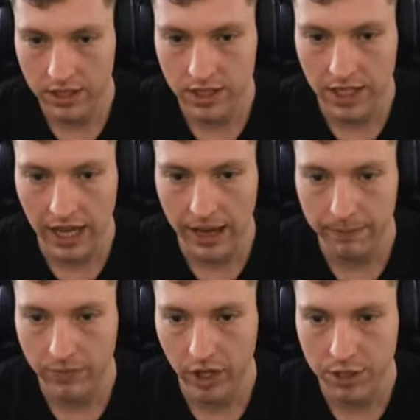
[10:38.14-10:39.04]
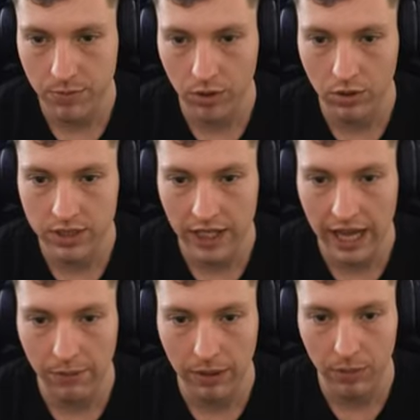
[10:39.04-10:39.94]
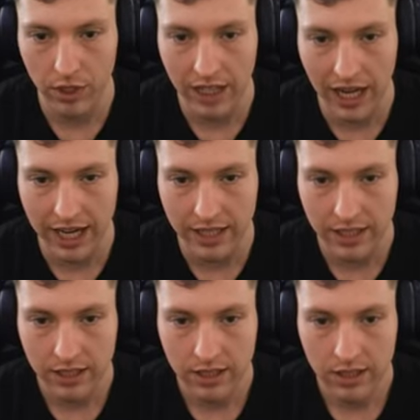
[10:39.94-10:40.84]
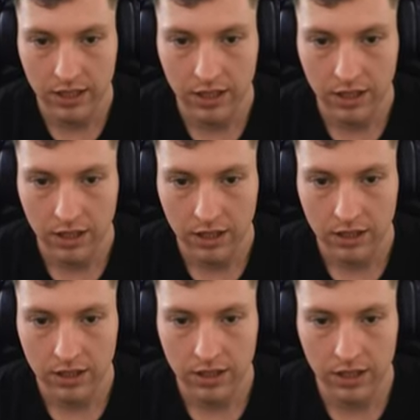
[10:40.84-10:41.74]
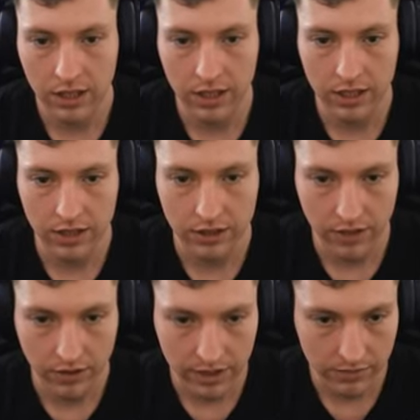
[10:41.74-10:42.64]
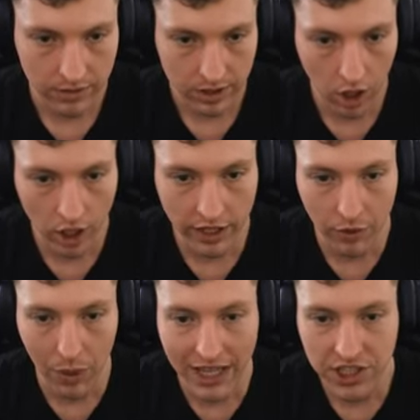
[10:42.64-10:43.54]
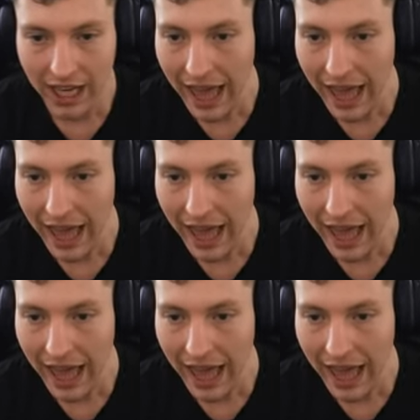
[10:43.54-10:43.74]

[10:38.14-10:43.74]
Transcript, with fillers: Into Delap. Nice ball. Delap, one more to Clarke. Uh, oh, give it away.